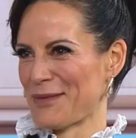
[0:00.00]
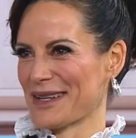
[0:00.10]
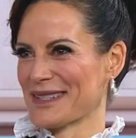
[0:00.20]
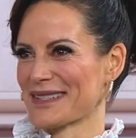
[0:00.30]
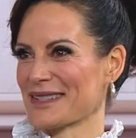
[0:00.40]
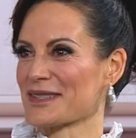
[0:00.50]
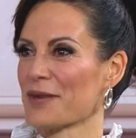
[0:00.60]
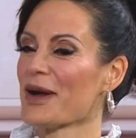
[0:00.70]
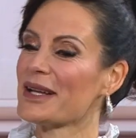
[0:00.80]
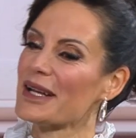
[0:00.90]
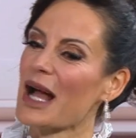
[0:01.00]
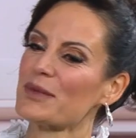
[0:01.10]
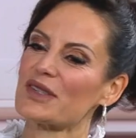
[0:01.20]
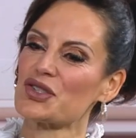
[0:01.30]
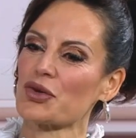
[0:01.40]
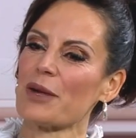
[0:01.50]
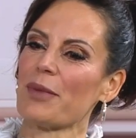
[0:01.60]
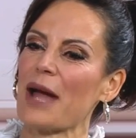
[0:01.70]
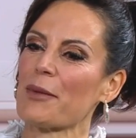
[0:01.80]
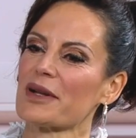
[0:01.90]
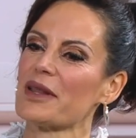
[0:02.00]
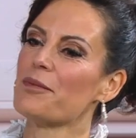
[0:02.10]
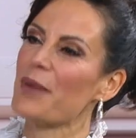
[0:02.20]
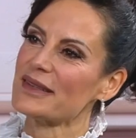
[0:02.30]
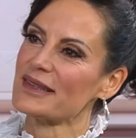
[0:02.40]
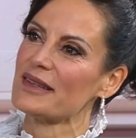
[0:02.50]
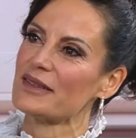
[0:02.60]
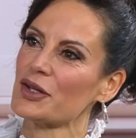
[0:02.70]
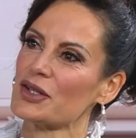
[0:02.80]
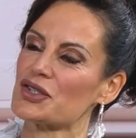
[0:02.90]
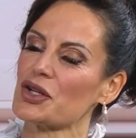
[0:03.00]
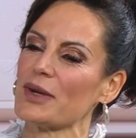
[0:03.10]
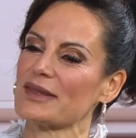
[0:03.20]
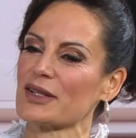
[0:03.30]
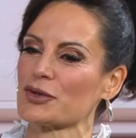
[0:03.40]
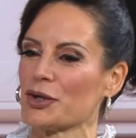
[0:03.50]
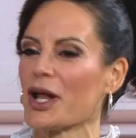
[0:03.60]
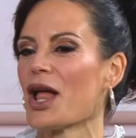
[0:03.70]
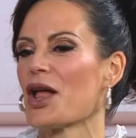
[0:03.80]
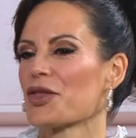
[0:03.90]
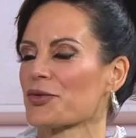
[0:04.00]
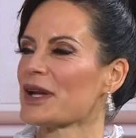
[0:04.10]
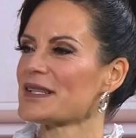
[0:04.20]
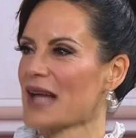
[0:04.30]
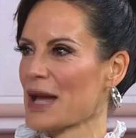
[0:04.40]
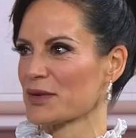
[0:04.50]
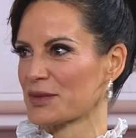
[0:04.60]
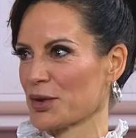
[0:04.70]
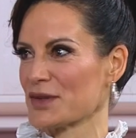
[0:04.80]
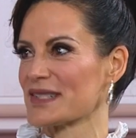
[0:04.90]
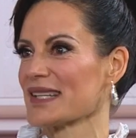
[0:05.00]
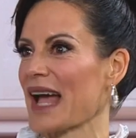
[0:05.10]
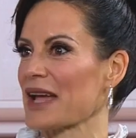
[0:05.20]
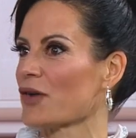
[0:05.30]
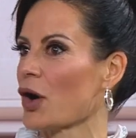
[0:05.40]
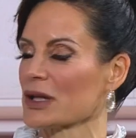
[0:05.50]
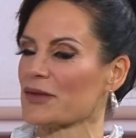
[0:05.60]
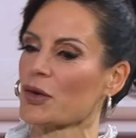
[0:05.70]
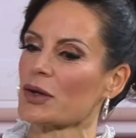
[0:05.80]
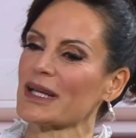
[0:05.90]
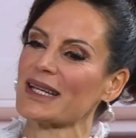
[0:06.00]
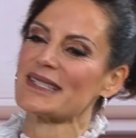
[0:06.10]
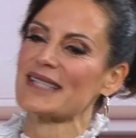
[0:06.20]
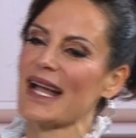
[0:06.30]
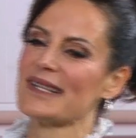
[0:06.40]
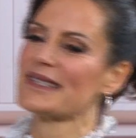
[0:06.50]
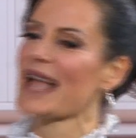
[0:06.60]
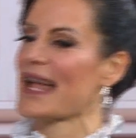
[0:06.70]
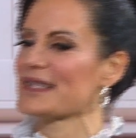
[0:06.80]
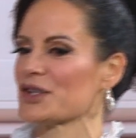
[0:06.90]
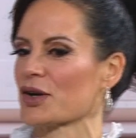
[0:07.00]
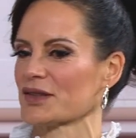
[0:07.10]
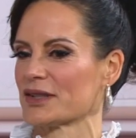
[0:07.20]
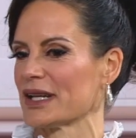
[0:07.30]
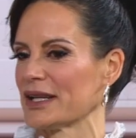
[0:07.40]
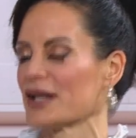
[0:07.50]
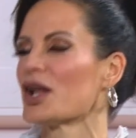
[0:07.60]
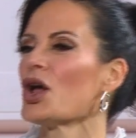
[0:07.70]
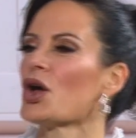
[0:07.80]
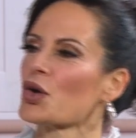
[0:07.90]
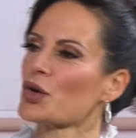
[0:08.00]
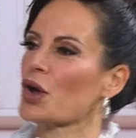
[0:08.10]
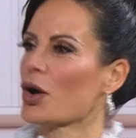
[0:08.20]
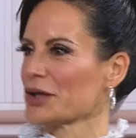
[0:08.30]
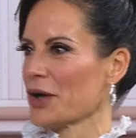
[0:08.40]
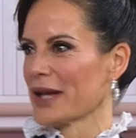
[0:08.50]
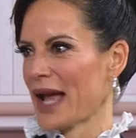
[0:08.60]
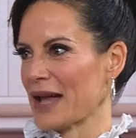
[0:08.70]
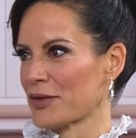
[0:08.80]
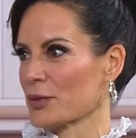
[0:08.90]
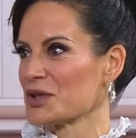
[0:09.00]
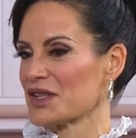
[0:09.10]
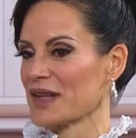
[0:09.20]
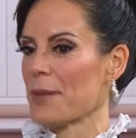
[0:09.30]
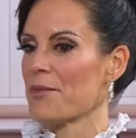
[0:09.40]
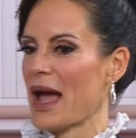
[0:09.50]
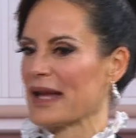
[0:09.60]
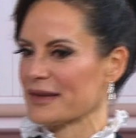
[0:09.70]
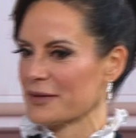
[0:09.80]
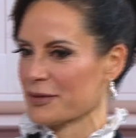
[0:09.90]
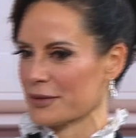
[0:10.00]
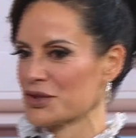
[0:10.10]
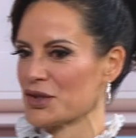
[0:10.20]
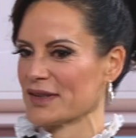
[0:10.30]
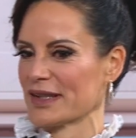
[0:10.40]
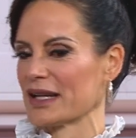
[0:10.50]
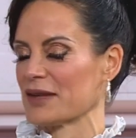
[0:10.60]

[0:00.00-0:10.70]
medicine. So when it comes to joint pain, one of the best things you can do is include 3 tablespoons a day of olive oil. It contains an antioxidant in it called oleocanthal, which is amazing for reducing that